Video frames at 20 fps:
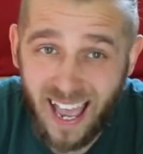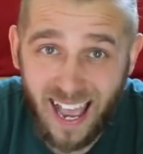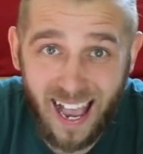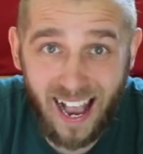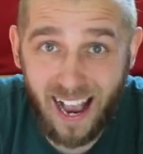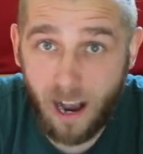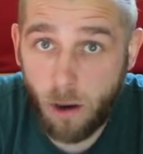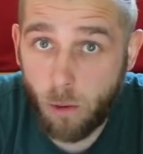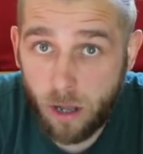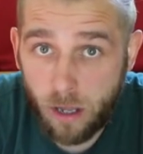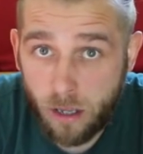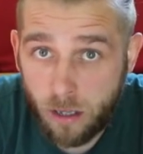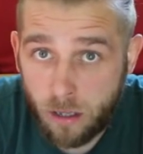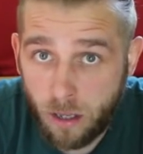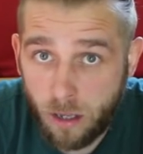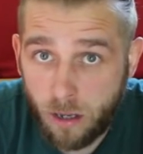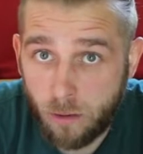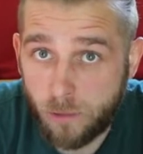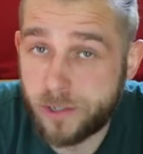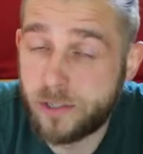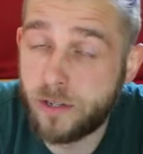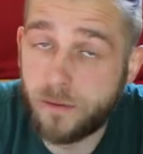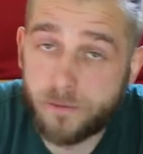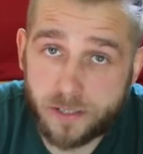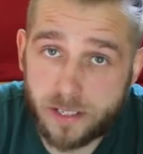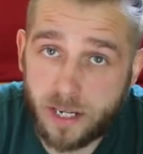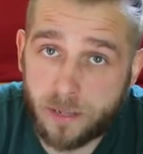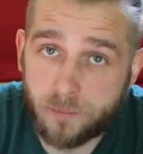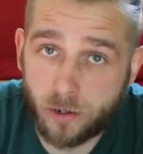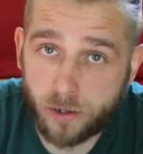hour, which
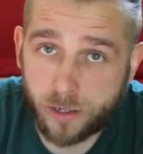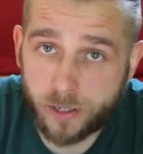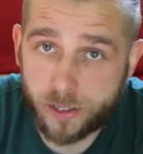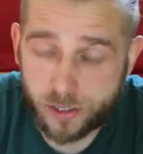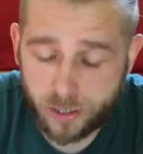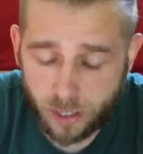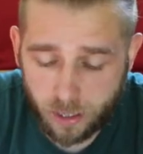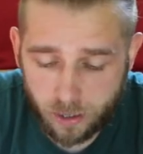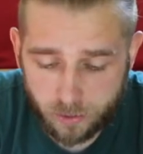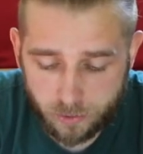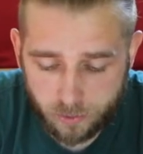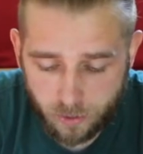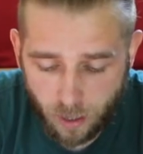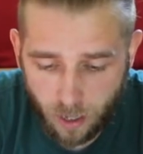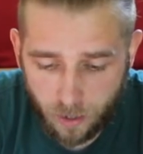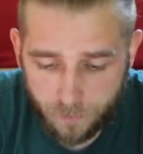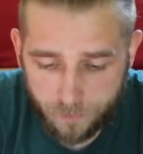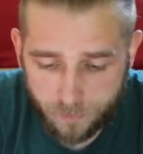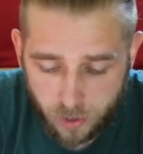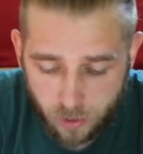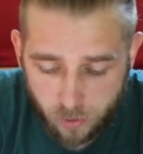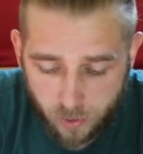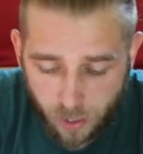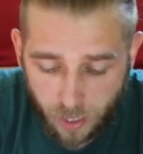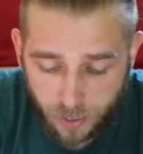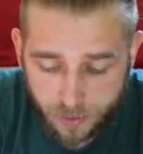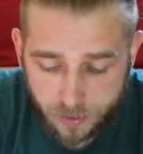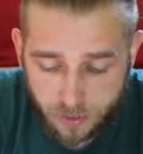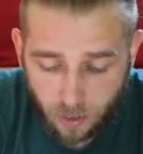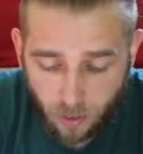obviously I'm not going to show you
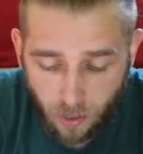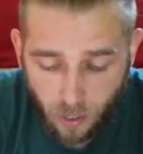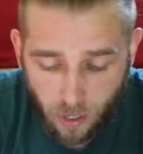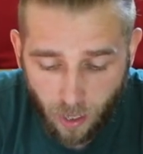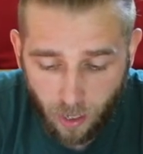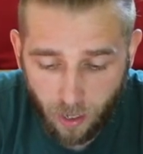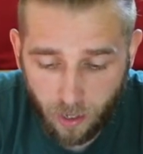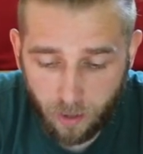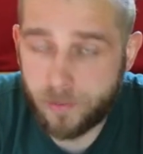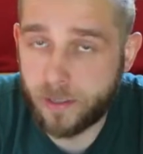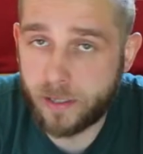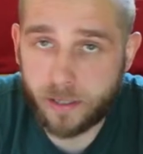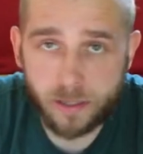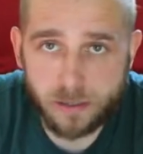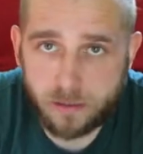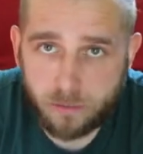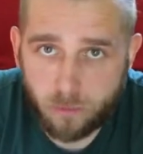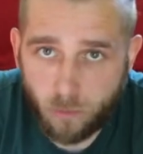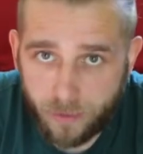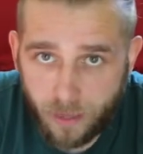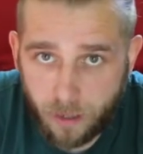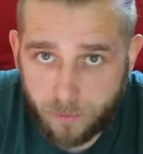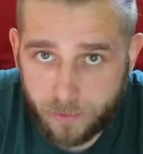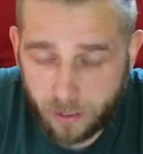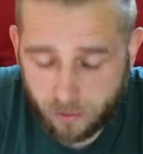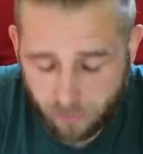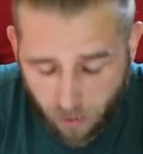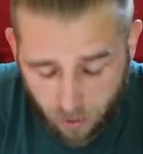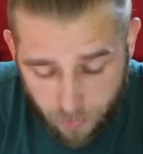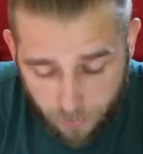guys because, well, that'd be
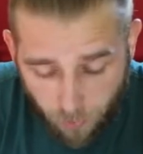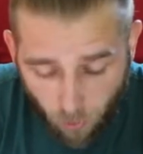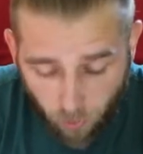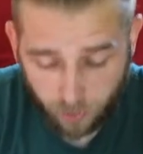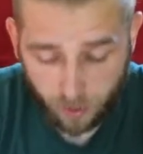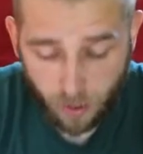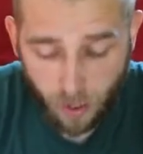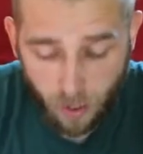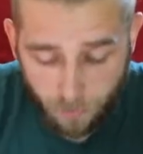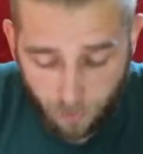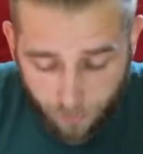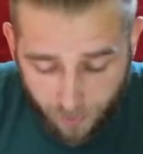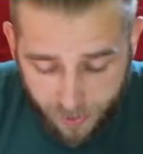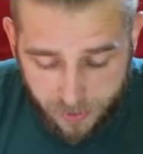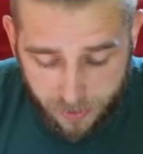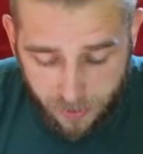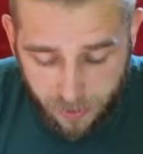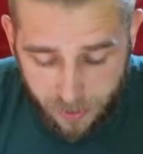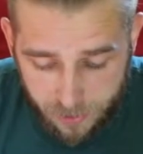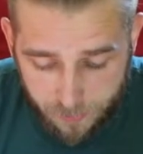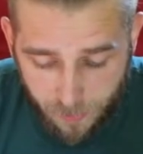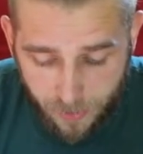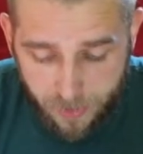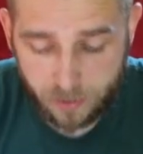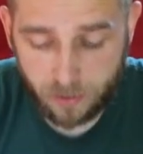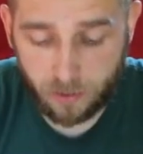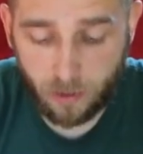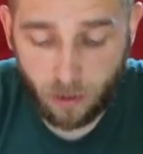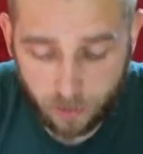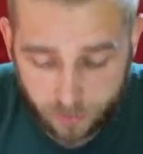incredibly boring. But basically he
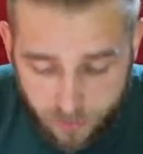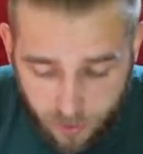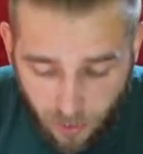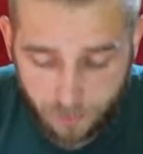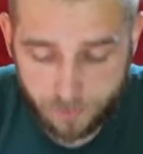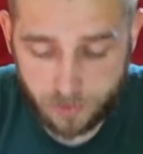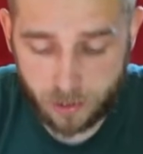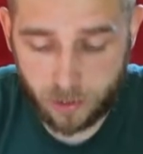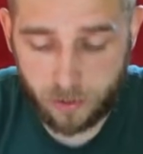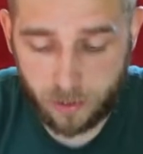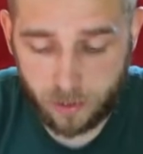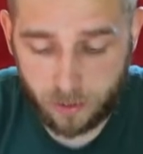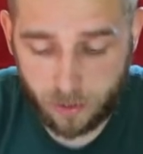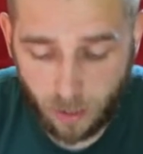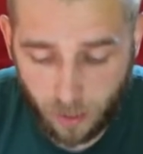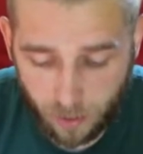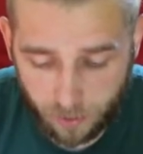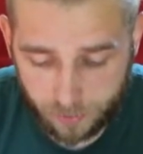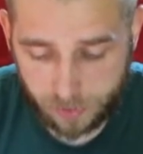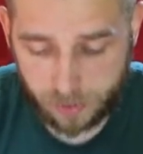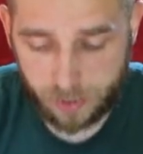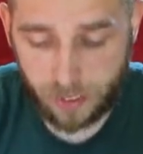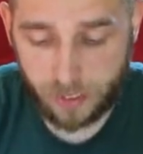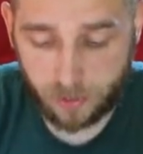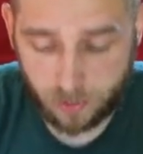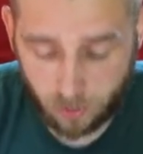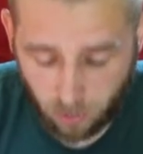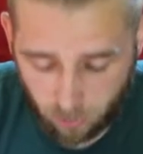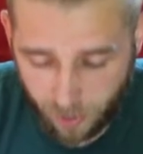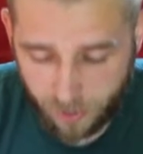spends a lot of time doing
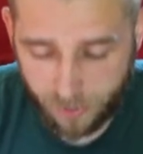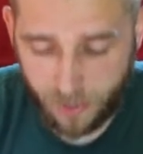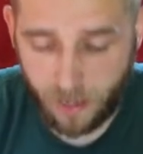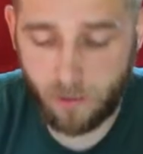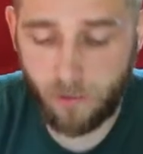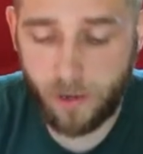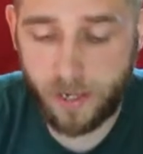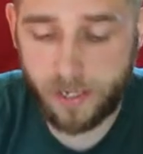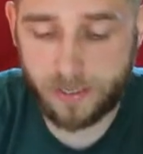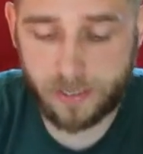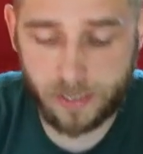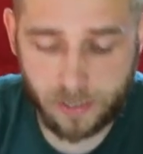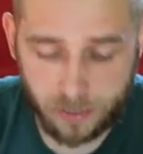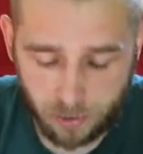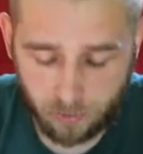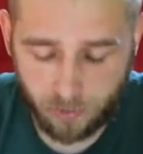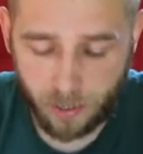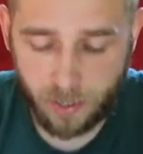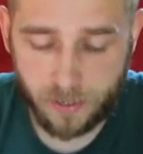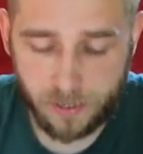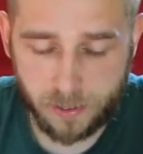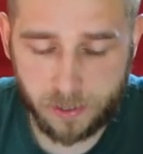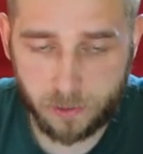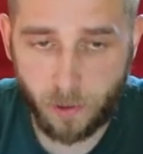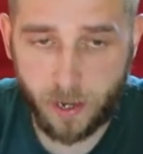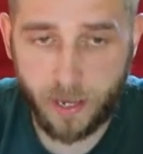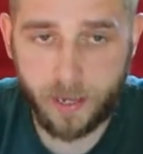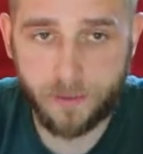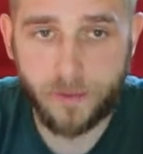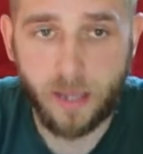6 or 8 that way, 6 or 8 this
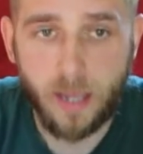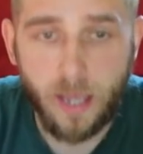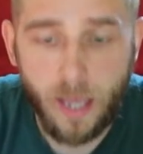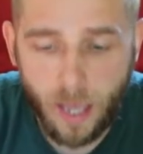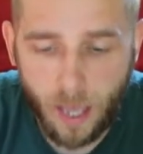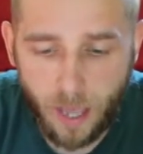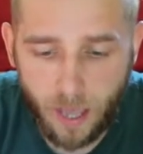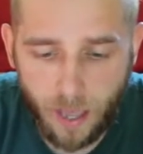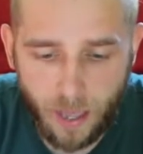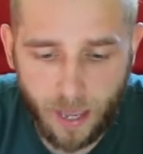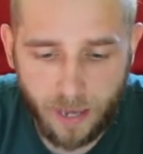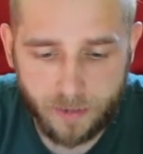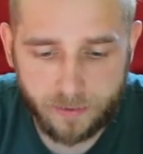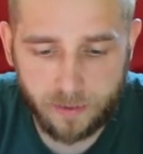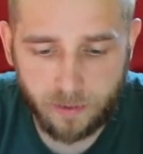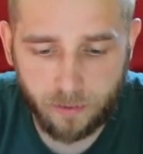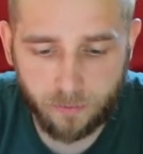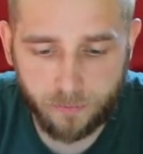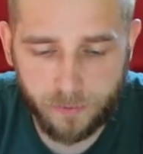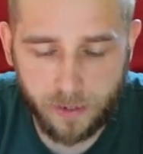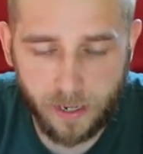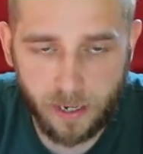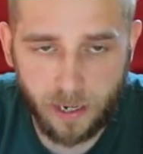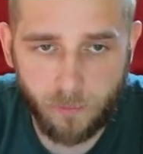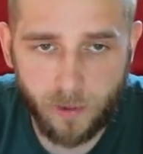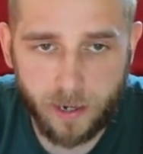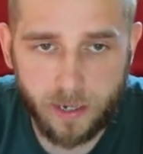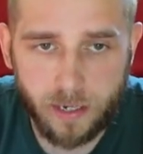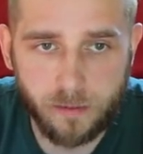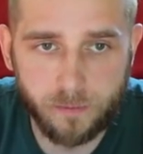way, has a little feel. And
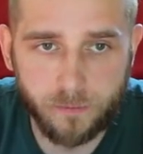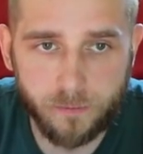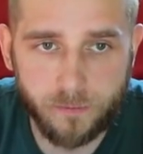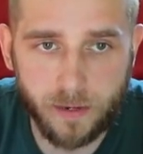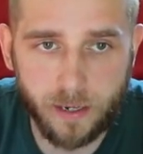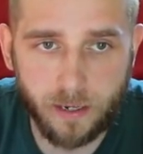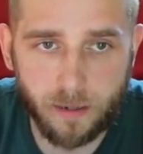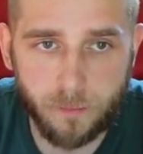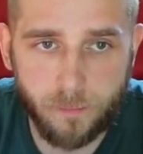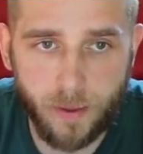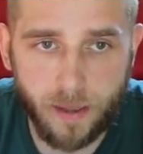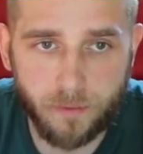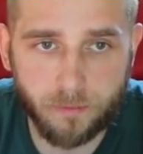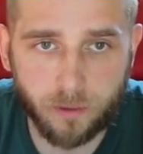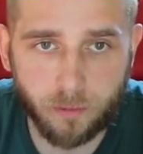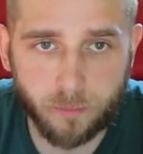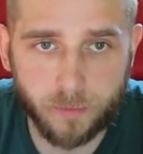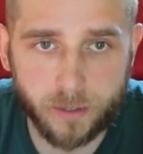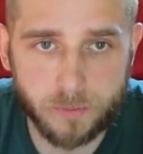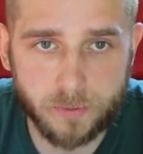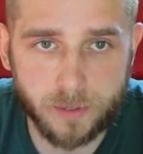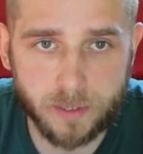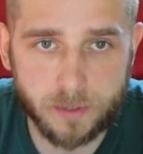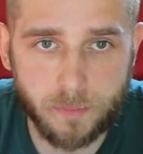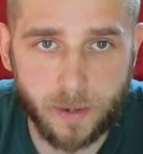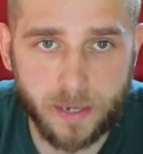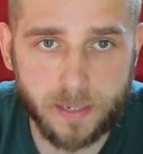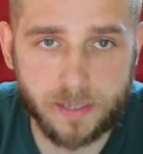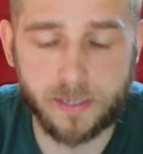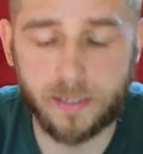when you can feel a bevel, which is
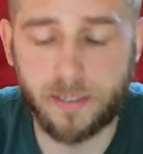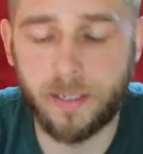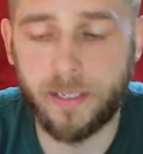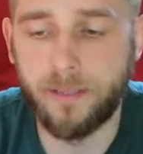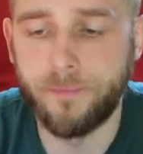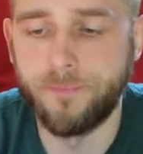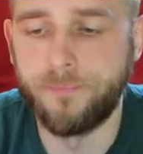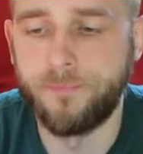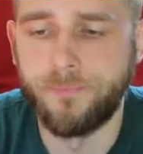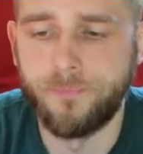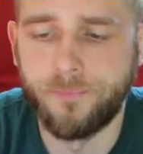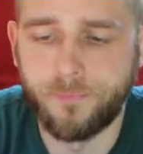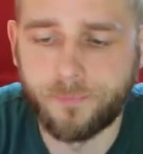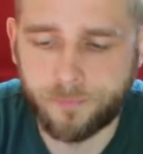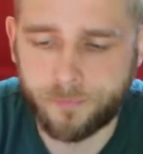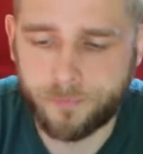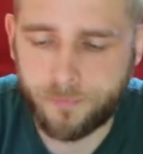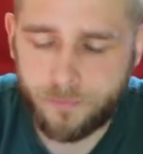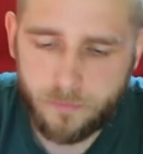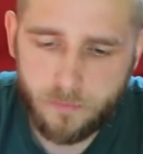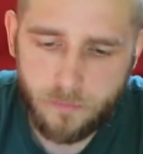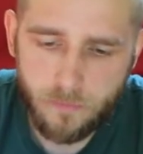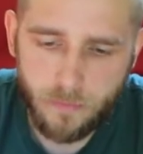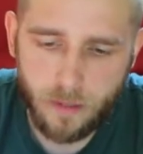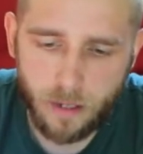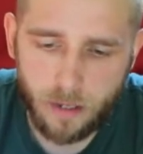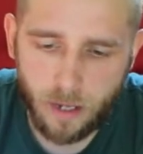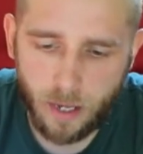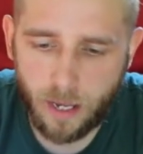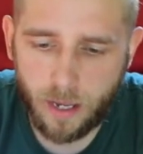basically,
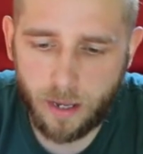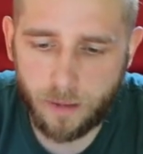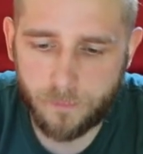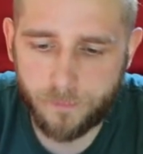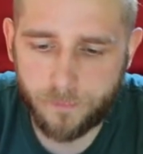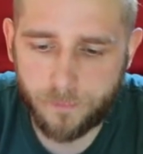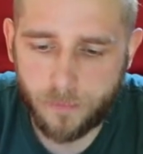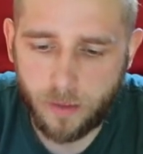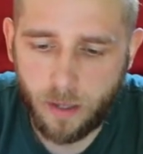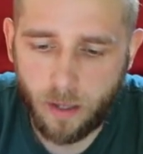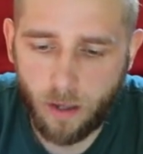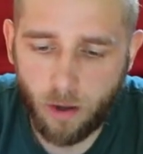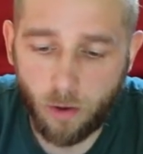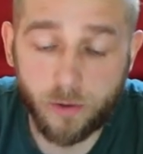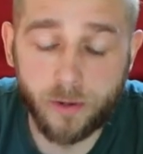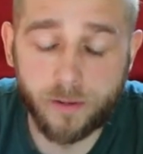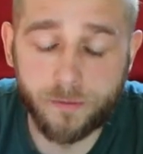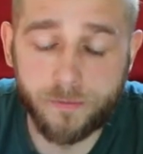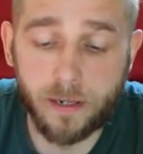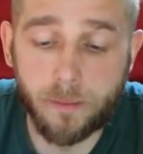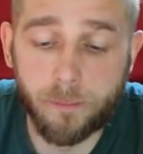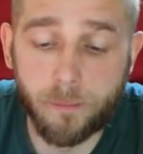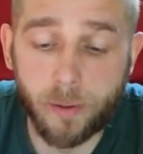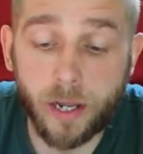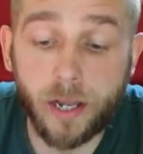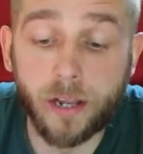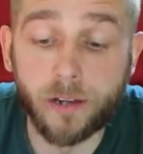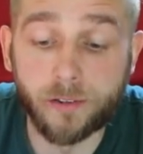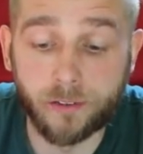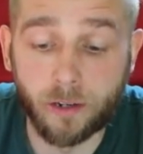or you can feel a
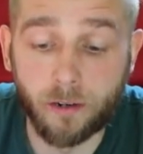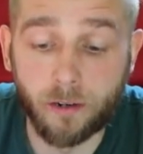burr,